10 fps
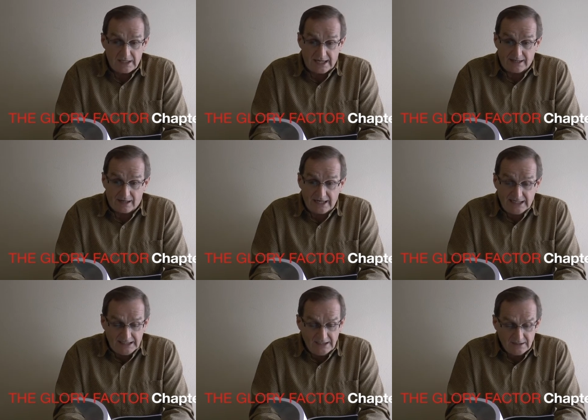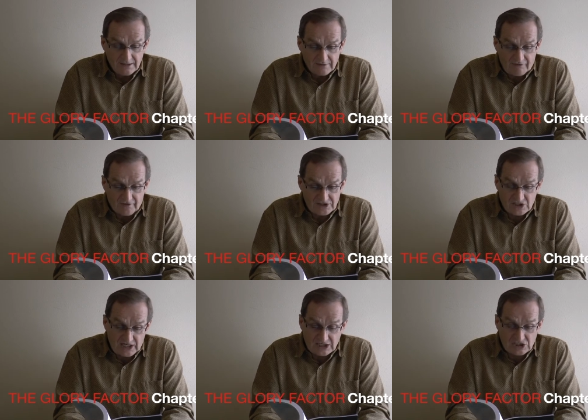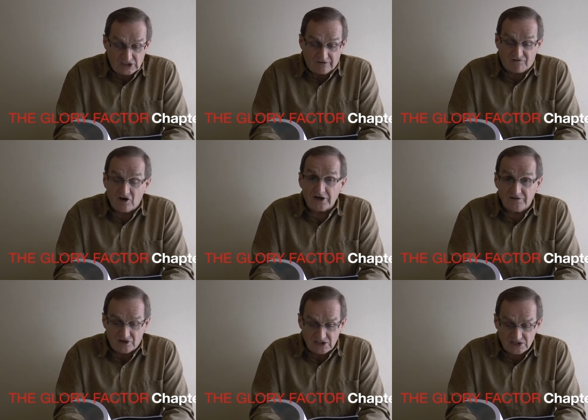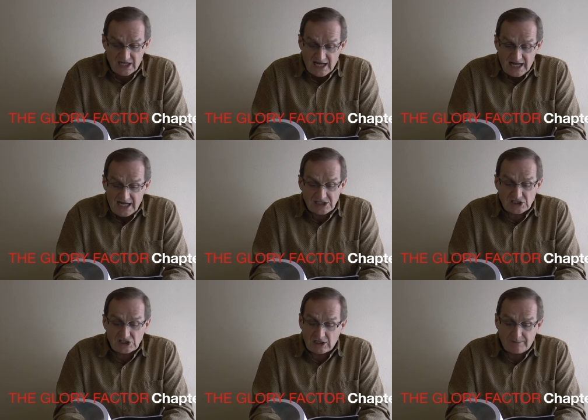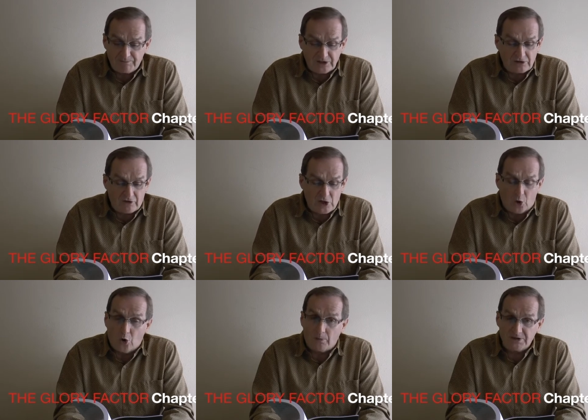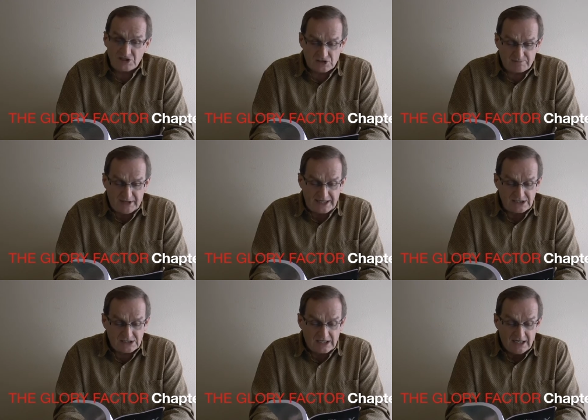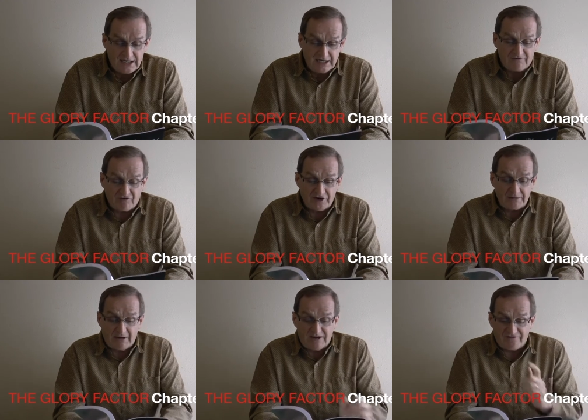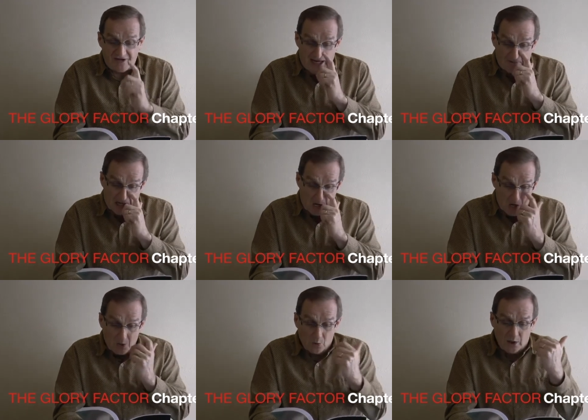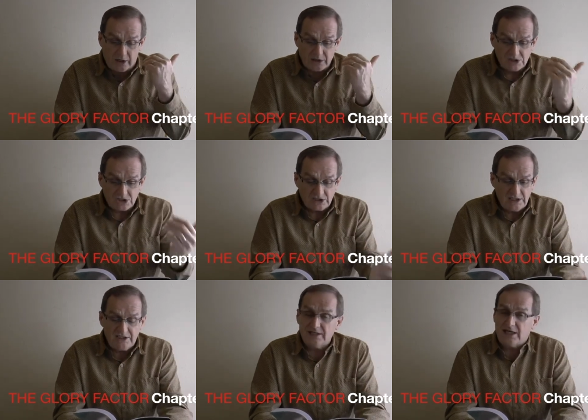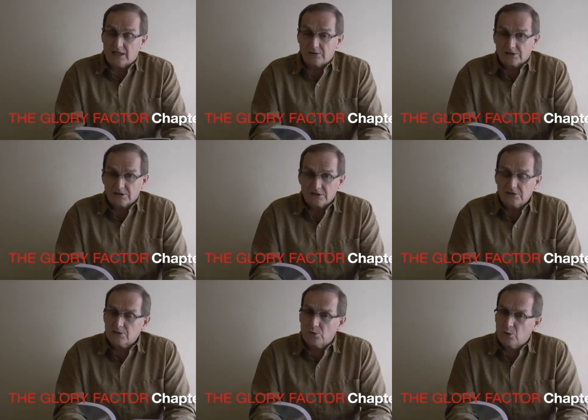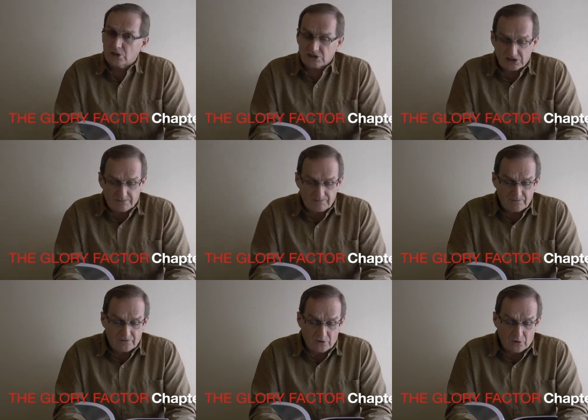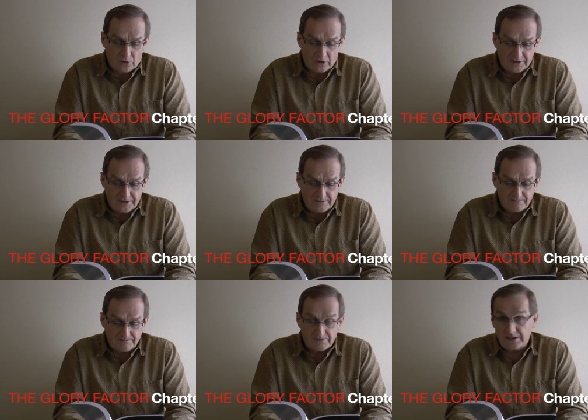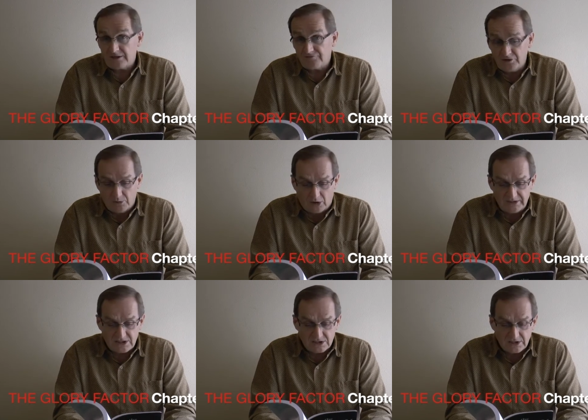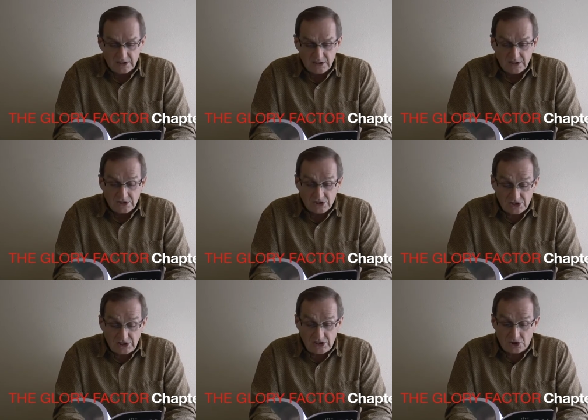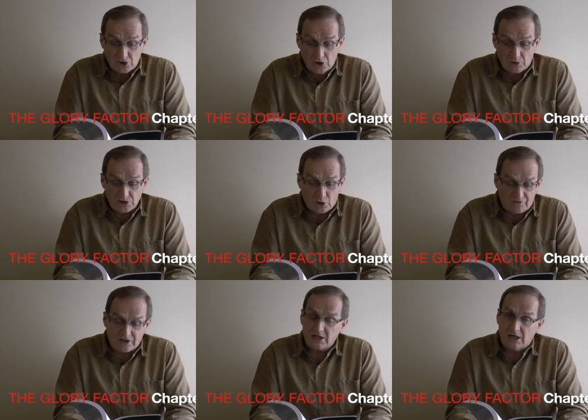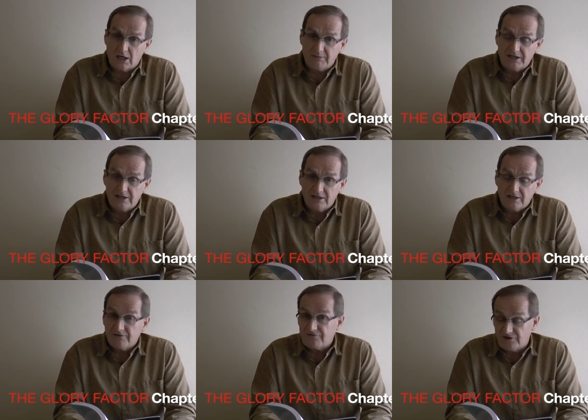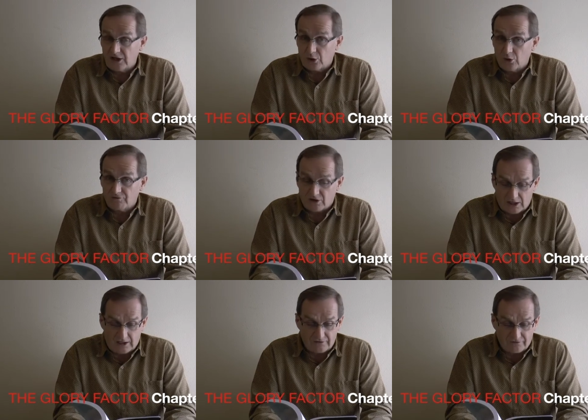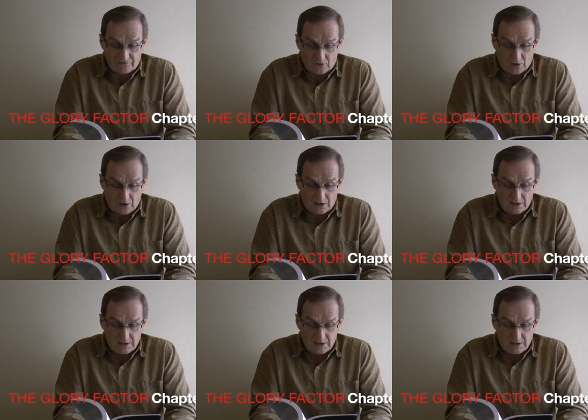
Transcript: A lady from the section in front of us had slipped into the open space in front of my family where she knelt to worship the Lord. In a few moments, she too was overcome and fell over on the floor.